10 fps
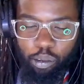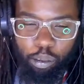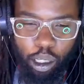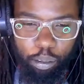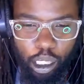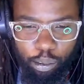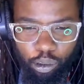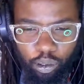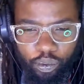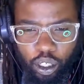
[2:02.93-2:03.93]
But
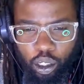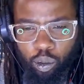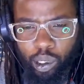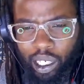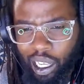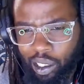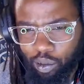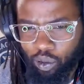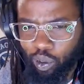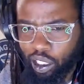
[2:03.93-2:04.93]
people fail to realize
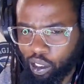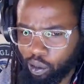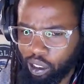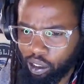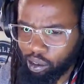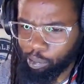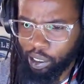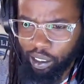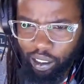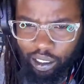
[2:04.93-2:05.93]
what's really going on, man.